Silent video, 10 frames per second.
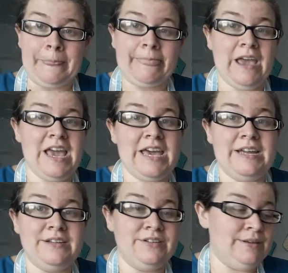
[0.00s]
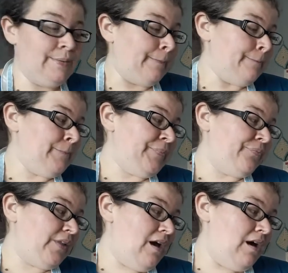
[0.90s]
and
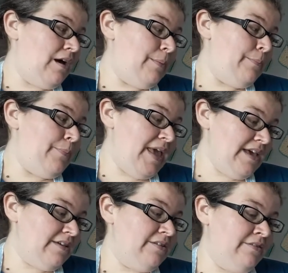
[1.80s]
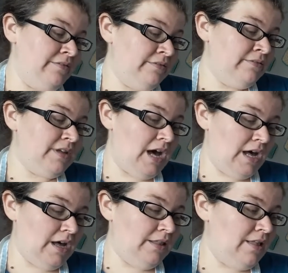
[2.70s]
bake
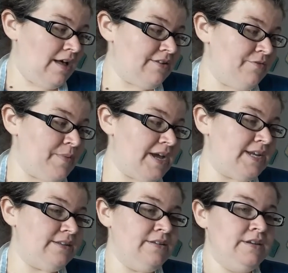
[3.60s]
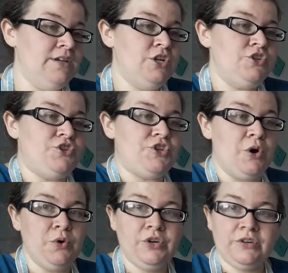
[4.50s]
a lot of my
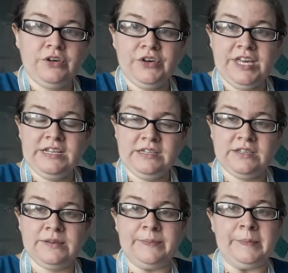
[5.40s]
dough cookies.